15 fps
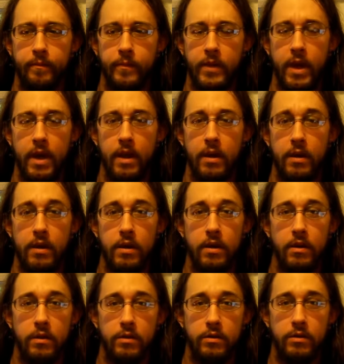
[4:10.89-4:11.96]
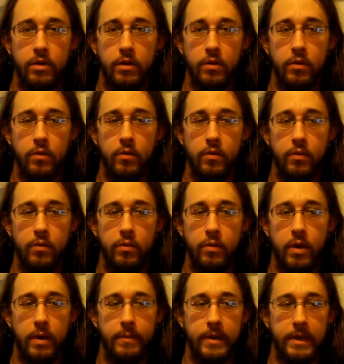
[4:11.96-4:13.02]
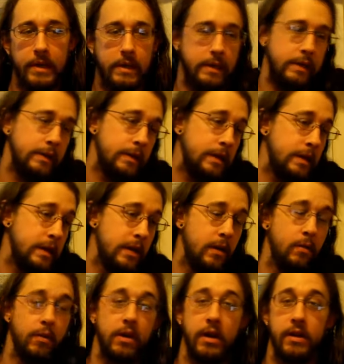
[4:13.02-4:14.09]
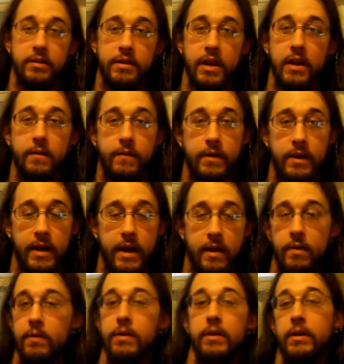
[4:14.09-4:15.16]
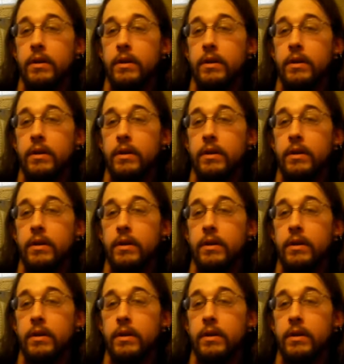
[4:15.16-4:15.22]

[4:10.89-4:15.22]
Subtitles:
Yeah. So, I mean, what can I say? For the now,